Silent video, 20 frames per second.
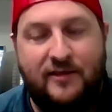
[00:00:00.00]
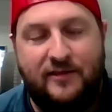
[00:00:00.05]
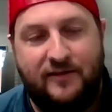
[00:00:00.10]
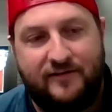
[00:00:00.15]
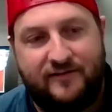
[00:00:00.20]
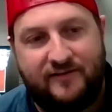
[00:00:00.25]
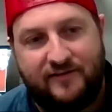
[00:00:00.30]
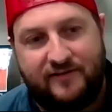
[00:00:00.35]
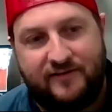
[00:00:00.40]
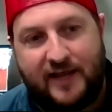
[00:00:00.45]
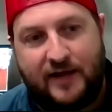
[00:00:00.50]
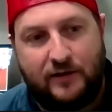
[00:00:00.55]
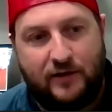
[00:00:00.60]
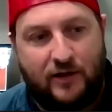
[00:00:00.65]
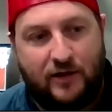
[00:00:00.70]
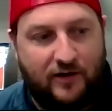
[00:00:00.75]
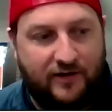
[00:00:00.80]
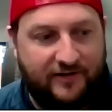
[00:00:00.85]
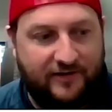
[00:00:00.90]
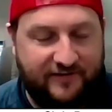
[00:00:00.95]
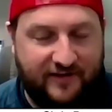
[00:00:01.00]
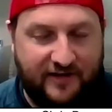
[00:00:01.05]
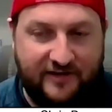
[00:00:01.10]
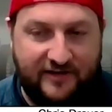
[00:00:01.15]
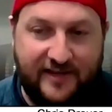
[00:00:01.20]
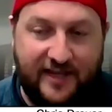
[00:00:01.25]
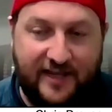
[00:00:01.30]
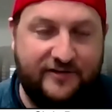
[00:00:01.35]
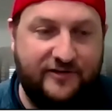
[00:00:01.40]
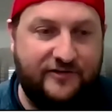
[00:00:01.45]
This is how long it's going
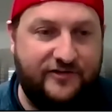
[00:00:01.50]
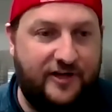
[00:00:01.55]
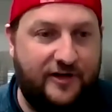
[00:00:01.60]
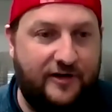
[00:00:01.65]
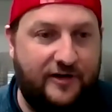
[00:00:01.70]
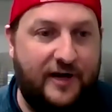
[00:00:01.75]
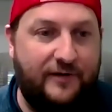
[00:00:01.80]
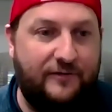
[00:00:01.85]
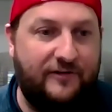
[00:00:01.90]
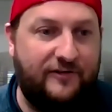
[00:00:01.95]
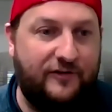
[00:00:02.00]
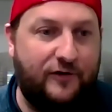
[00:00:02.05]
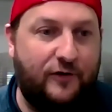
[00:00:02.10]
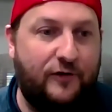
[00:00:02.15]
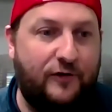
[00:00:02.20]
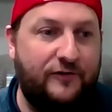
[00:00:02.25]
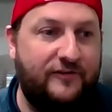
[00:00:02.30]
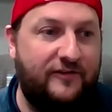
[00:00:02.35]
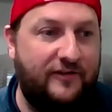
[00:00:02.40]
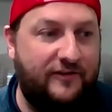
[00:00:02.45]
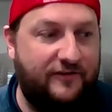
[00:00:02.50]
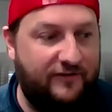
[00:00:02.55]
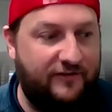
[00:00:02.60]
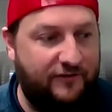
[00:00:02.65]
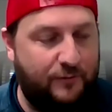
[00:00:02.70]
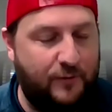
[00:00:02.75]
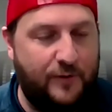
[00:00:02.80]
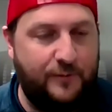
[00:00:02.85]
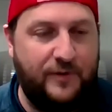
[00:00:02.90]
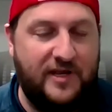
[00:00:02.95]
to take to generate results. This
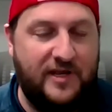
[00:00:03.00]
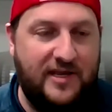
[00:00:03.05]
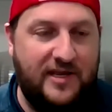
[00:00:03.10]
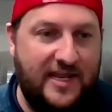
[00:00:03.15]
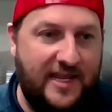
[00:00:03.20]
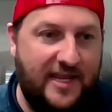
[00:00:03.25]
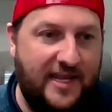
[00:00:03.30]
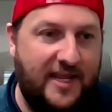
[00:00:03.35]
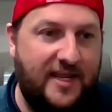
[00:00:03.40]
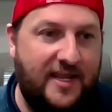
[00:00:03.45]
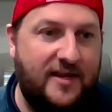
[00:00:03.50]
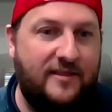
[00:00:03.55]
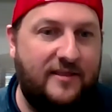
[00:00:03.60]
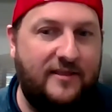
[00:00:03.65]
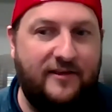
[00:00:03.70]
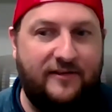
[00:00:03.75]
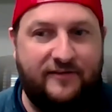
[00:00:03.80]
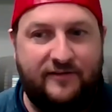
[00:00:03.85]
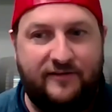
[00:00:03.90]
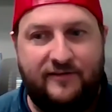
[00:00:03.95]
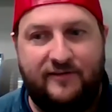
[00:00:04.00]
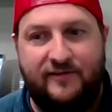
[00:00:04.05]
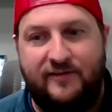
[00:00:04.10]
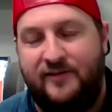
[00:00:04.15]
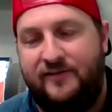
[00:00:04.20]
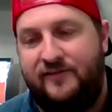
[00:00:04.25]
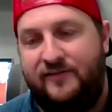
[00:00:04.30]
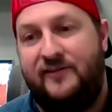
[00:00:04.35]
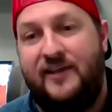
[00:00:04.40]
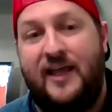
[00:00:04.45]
is what we need. This is
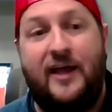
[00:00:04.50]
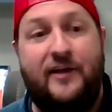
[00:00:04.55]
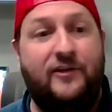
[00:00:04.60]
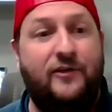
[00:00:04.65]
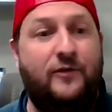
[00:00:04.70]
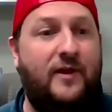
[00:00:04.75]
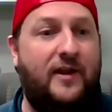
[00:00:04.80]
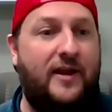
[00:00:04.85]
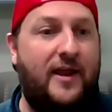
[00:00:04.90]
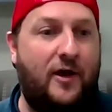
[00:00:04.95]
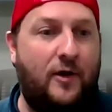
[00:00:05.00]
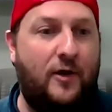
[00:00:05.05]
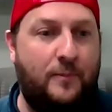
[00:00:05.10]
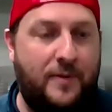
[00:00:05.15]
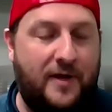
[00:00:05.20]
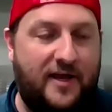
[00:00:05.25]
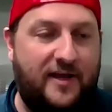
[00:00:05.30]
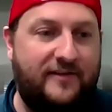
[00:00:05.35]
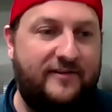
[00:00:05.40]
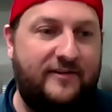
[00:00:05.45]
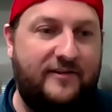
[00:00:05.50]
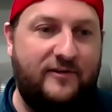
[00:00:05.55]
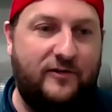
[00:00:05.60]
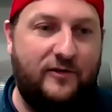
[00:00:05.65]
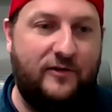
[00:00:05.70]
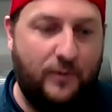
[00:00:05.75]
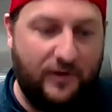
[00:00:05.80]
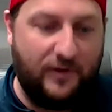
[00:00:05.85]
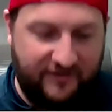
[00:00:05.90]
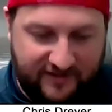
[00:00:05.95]
this is how you can help us. And
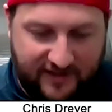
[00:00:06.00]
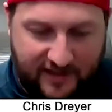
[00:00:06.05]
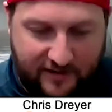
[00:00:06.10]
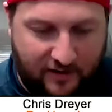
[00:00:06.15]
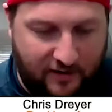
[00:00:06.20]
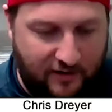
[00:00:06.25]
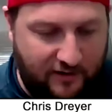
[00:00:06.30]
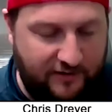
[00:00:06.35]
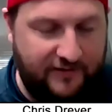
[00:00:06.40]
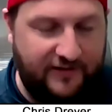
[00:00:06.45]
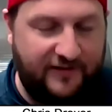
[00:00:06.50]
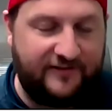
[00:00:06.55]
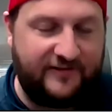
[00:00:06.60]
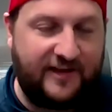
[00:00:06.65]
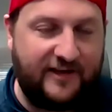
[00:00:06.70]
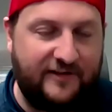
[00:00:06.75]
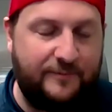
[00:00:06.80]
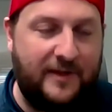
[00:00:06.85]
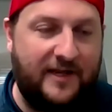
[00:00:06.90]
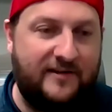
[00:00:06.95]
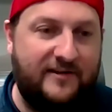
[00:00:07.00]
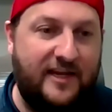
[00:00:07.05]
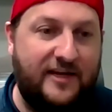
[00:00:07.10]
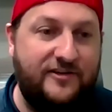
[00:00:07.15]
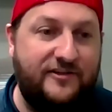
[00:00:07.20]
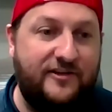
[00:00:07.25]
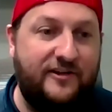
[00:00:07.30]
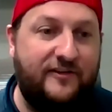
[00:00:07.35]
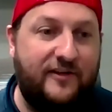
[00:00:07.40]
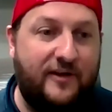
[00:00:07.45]
we set all of these
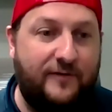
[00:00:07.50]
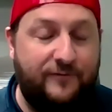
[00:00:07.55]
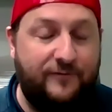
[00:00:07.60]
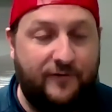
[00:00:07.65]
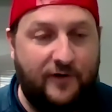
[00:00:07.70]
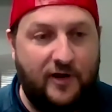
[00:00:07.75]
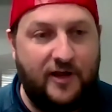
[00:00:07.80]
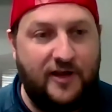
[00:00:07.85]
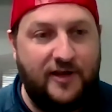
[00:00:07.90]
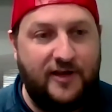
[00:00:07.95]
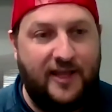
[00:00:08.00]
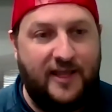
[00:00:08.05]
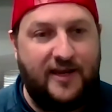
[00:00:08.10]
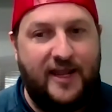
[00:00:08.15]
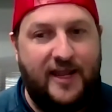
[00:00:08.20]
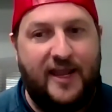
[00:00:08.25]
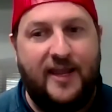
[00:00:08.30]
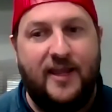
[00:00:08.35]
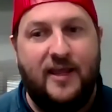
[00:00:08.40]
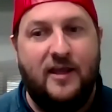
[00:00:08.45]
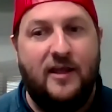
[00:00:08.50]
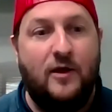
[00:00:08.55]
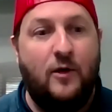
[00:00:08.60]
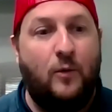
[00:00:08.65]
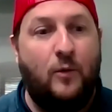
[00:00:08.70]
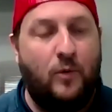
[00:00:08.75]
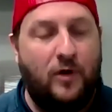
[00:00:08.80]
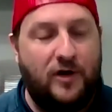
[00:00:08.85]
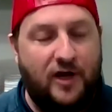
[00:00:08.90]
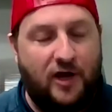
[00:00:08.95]
expectations up front in a
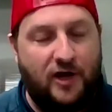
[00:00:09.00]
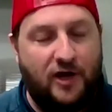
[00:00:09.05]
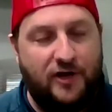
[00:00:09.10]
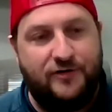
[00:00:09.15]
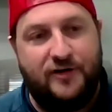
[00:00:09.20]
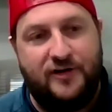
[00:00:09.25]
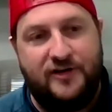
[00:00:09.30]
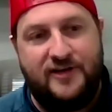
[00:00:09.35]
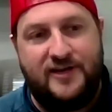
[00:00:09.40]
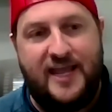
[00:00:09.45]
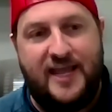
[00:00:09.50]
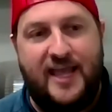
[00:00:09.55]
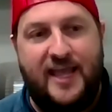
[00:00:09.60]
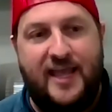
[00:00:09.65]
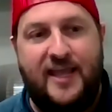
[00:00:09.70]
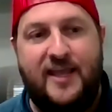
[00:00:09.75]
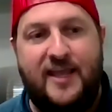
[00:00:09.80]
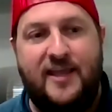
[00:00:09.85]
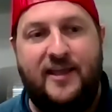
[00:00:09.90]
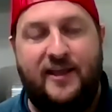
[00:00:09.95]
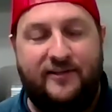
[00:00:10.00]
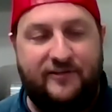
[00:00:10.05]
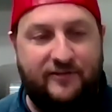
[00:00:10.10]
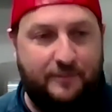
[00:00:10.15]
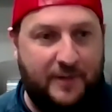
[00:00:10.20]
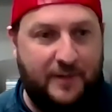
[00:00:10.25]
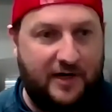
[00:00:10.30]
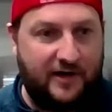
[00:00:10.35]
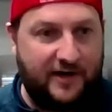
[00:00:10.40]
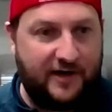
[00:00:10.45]
100 day
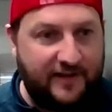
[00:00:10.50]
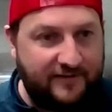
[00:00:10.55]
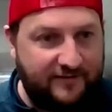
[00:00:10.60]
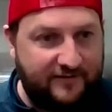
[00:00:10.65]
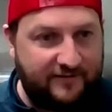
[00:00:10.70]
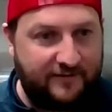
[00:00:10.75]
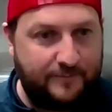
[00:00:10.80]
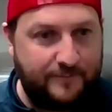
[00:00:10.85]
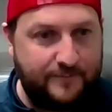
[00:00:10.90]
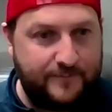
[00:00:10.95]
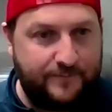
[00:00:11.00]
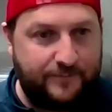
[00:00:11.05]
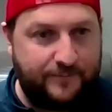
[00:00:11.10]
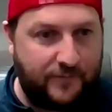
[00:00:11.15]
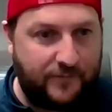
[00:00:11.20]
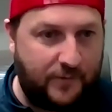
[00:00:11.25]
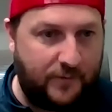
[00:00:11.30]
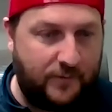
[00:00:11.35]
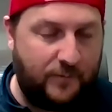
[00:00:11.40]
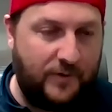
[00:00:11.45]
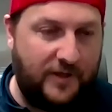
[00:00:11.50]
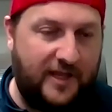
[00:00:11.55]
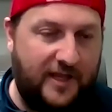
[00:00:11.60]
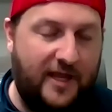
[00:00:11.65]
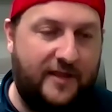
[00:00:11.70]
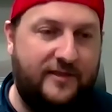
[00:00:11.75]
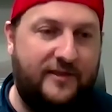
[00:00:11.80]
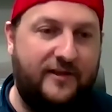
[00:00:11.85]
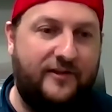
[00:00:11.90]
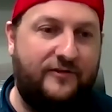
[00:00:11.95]
experience Hmm. We
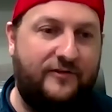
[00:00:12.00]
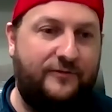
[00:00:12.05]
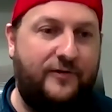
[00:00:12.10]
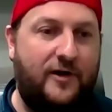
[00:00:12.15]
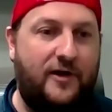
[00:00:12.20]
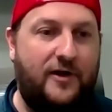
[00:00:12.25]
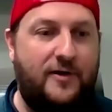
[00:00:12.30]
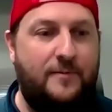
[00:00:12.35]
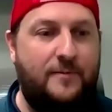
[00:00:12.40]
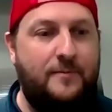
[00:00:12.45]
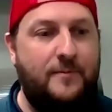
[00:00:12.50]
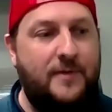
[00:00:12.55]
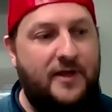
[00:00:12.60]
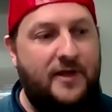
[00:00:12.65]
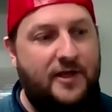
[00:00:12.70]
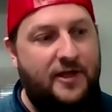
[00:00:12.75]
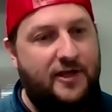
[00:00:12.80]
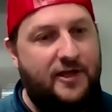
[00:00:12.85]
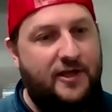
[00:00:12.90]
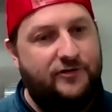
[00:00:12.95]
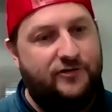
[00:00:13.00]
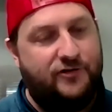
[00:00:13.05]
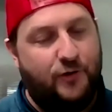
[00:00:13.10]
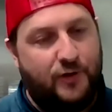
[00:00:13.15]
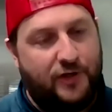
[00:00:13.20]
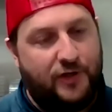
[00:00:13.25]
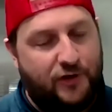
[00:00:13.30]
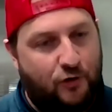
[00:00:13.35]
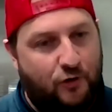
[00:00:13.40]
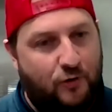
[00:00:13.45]
got this from
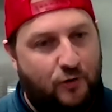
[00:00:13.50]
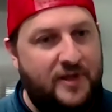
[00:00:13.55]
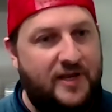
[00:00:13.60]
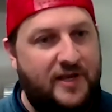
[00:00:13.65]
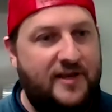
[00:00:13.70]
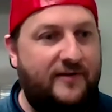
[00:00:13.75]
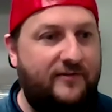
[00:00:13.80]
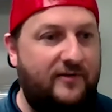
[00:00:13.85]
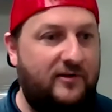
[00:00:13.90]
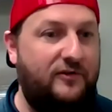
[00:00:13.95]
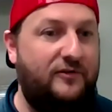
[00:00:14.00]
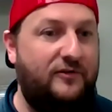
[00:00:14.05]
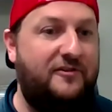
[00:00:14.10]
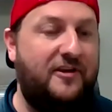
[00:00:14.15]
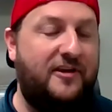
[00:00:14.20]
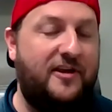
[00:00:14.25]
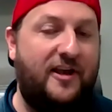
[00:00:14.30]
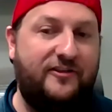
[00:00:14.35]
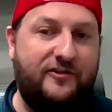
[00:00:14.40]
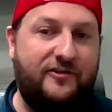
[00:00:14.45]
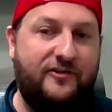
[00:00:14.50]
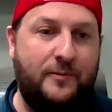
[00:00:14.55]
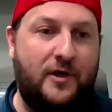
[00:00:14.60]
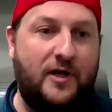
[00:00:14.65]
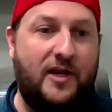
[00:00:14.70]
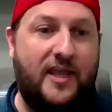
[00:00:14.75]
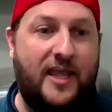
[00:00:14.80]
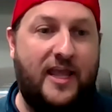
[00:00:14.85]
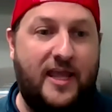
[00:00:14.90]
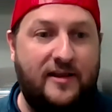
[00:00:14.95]
Joey Coleman, Never Lose a Customer
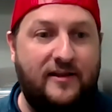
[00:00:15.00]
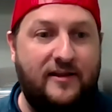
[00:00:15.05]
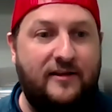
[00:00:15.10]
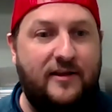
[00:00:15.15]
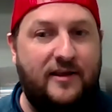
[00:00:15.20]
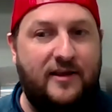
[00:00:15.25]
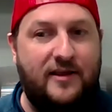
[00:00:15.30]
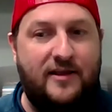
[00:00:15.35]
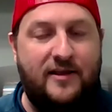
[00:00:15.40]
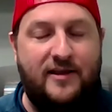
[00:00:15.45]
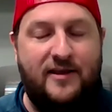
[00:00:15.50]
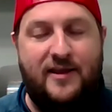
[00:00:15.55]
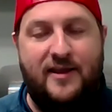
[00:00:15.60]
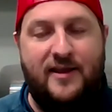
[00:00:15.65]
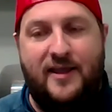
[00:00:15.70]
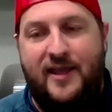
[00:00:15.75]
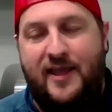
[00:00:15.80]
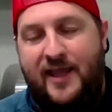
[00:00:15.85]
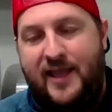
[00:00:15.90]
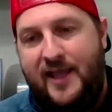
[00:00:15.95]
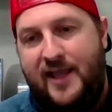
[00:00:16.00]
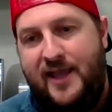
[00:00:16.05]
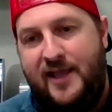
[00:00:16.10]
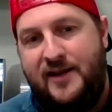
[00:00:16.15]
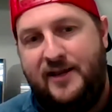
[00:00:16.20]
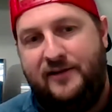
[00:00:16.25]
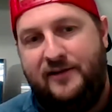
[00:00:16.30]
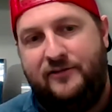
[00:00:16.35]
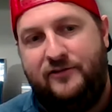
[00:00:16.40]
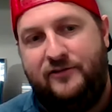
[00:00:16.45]
Again.
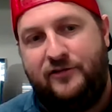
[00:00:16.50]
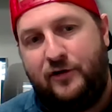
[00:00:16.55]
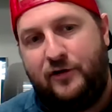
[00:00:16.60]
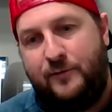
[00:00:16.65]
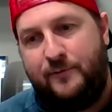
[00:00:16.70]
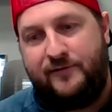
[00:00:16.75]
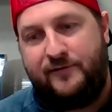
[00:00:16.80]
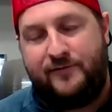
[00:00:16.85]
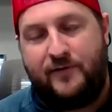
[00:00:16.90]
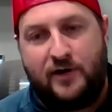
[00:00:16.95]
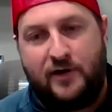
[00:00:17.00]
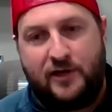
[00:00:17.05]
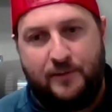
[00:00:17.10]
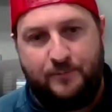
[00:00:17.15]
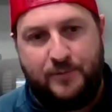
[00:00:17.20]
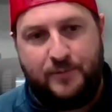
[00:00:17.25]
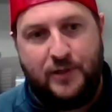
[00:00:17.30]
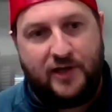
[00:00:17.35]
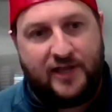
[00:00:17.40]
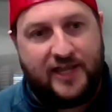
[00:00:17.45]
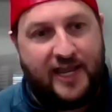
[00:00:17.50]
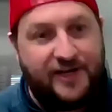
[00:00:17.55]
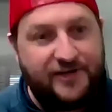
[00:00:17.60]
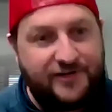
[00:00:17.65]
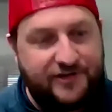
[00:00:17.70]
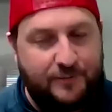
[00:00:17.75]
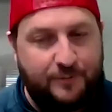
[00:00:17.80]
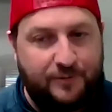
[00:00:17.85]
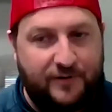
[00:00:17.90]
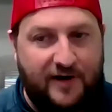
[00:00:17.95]
And in terms of our
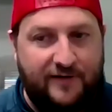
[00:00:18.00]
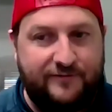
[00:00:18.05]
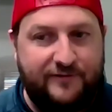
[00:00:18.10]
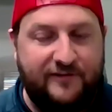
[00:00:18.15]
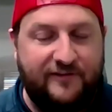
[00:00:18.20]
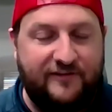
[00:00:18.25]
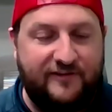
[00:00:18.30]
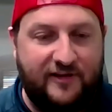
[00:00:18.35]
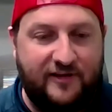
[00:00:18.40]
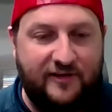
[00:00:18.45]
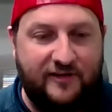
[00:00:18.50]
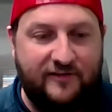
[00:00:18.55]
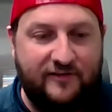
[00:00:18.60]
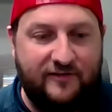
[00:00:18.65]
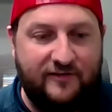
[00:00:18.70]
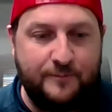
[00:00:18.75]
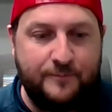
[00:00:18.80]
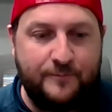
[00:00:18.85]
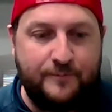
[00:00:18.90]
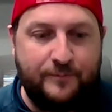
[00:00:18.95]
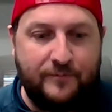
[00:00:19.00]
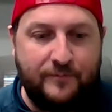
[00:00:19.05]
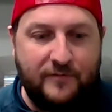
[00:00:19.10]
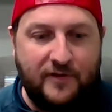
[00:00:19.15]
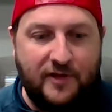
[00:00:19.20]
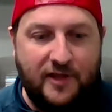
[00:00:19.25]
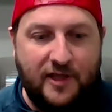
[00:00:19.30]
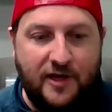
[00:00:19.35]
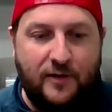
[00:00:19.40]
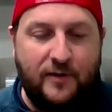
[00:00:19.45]
communication preferences,
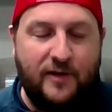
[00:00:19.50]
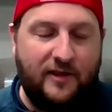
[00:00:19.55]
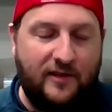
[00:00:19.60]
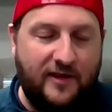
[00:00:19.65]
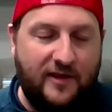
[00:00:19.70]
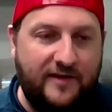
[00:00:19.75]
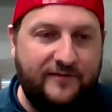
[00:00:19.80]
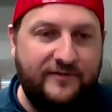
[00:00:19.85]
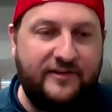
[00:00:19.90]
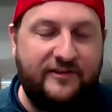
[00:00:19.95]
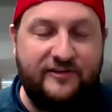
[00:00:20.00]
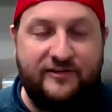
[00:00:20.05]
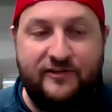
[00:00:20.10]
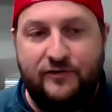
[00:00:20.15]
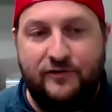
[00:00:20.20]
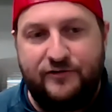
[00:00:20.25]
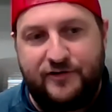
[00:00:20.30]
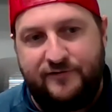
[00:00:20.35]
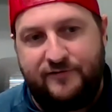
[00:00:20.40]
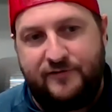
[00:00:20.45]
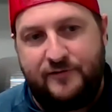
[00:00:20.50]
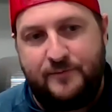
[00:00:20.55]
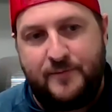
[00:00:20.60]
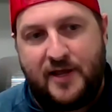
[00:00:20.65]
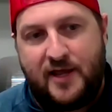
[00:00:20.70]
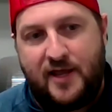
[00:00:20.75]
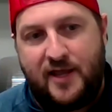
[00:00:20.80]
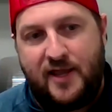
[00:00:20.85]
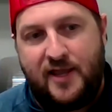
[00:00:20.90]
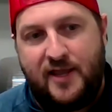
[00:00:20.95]
you know, a lot of it's still driven
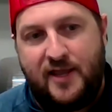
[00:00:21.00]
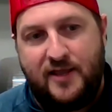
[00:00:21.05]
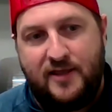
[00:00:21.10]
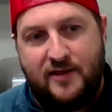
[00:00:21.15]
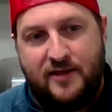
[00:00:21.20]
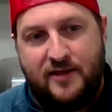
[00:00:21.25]
by